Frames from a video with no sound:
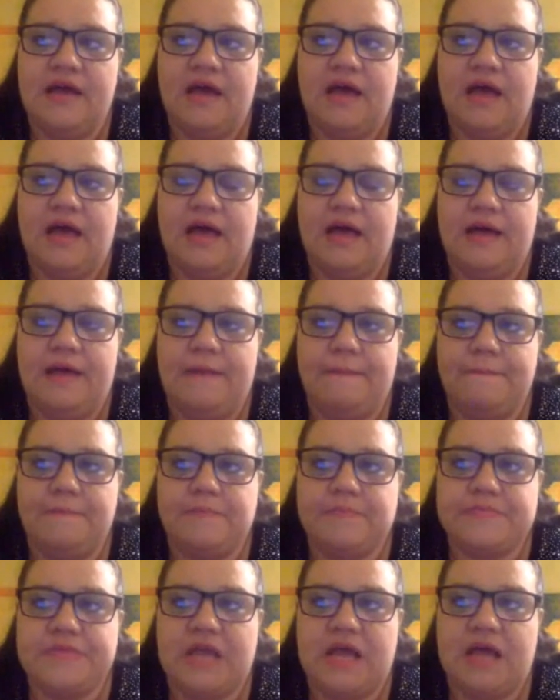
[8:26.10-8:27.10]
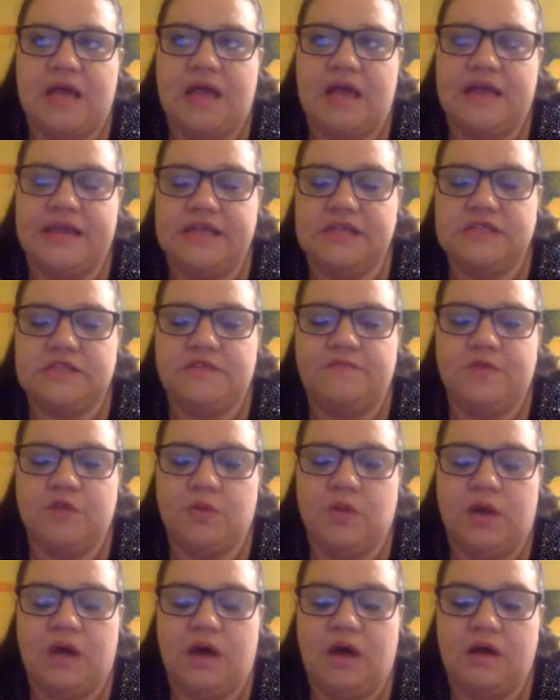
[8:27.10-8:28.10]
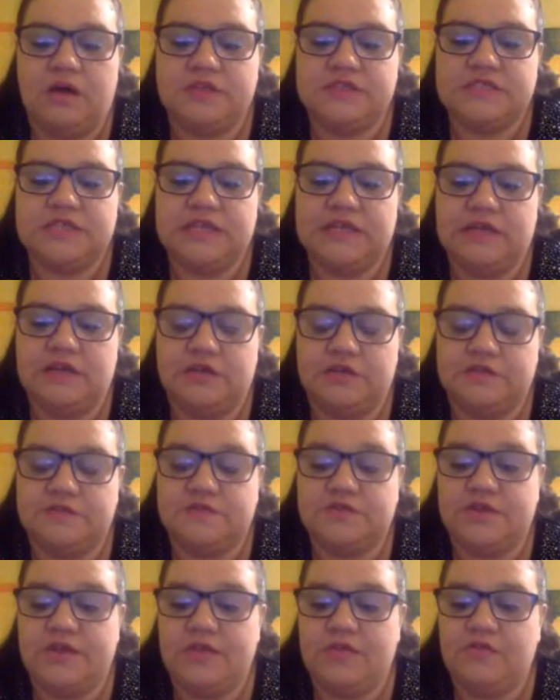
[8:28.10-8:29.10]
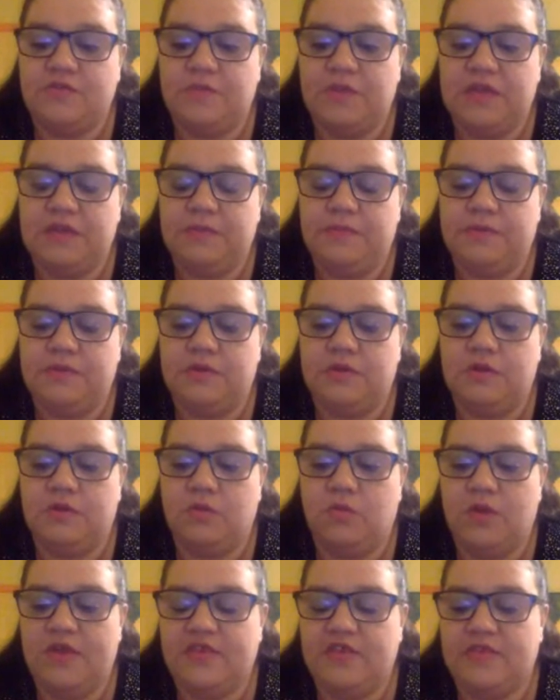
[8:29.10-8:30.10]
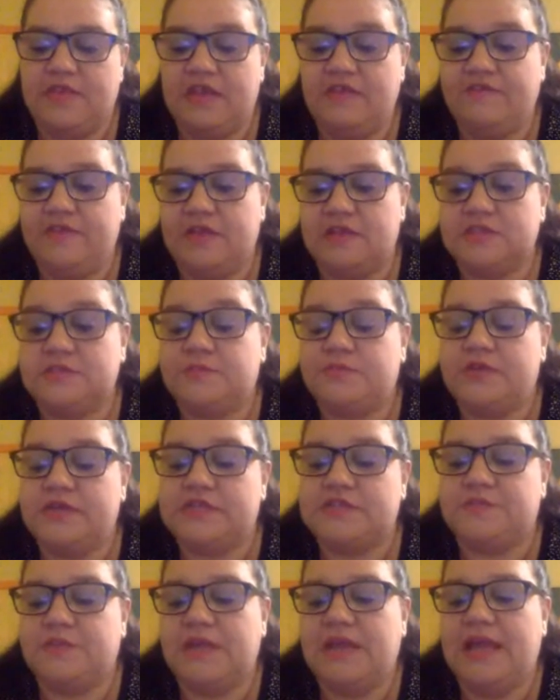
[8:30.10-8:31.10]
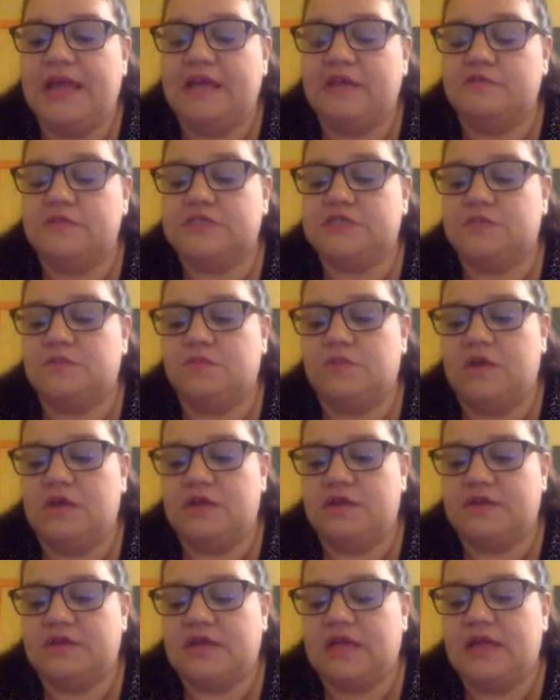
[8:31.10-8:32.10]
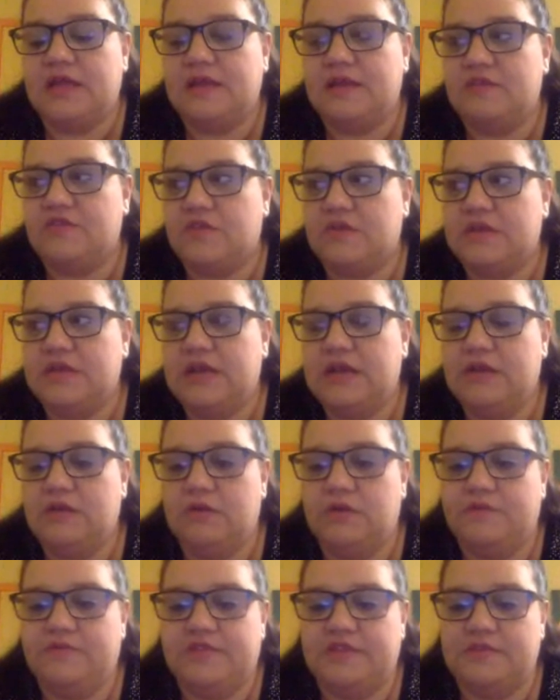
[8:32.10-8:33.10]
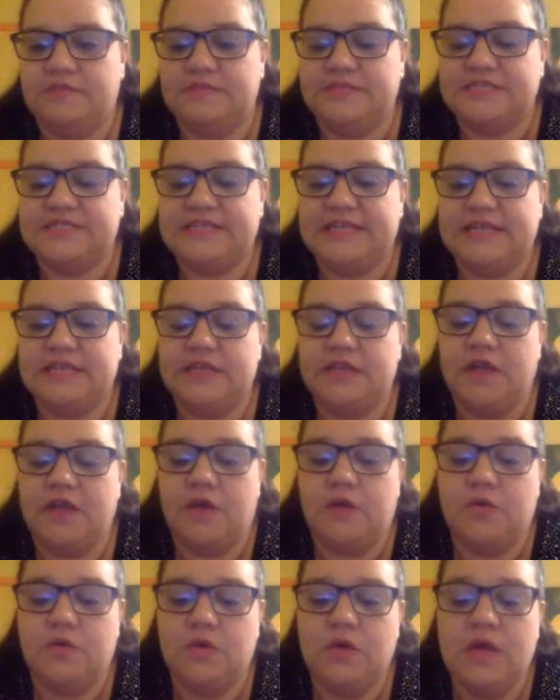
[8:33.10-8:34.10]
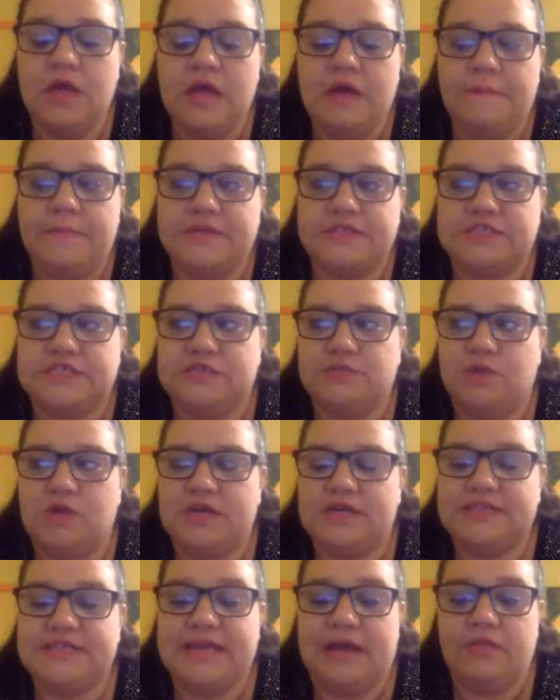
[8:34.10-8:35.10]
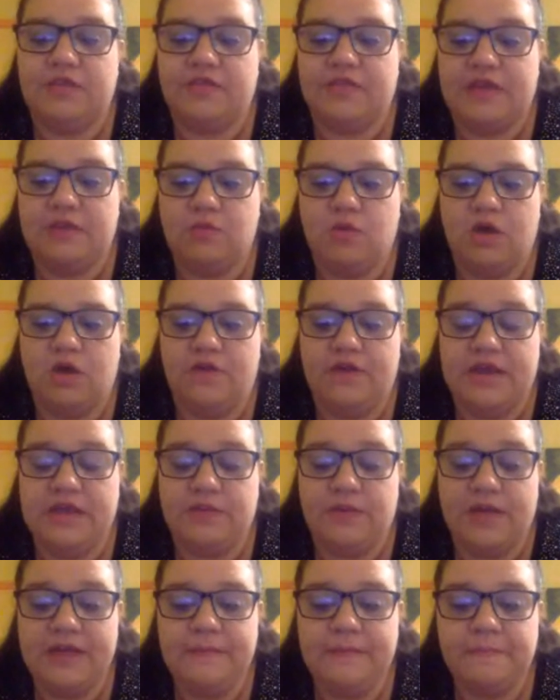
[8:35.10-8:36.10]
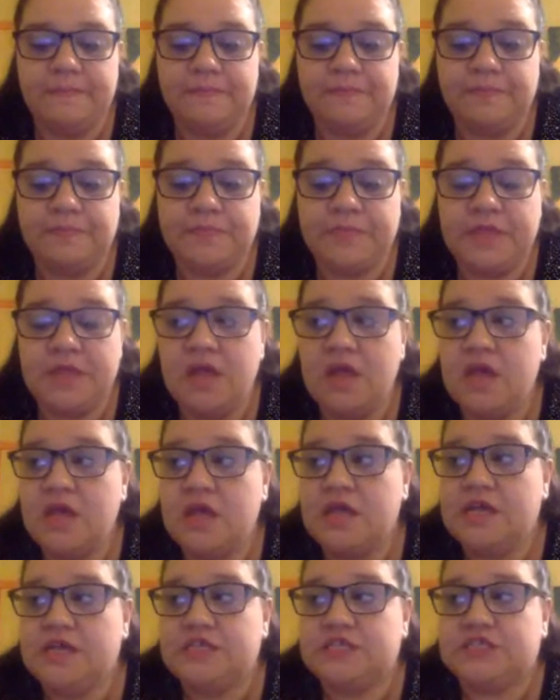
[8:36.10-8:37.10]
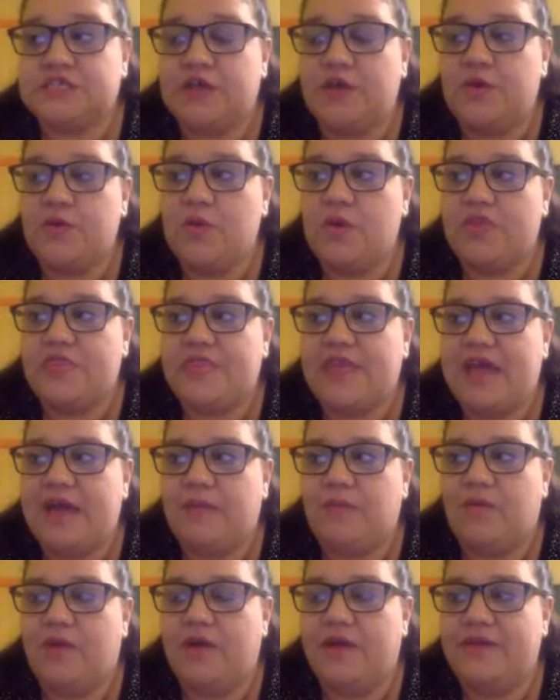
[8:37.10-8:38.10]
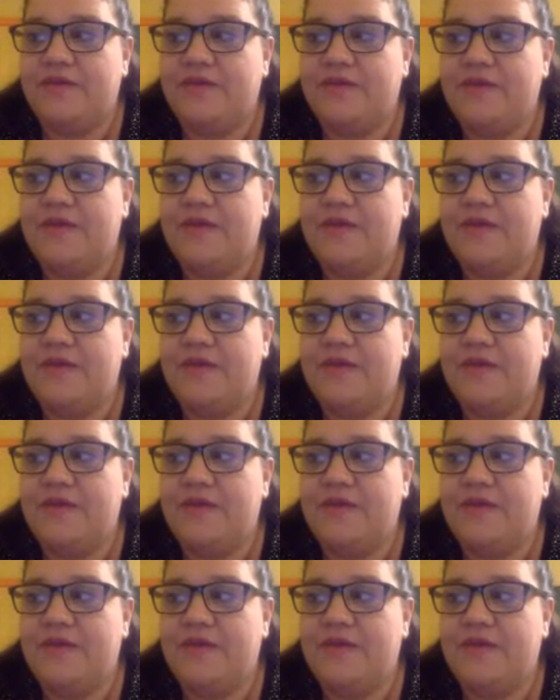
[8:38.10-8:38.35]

an interviewer asking a lot of trans people whether they felt oppressed by language at work, and nearly all of them said no, but she worked out that they were anyway. So that one.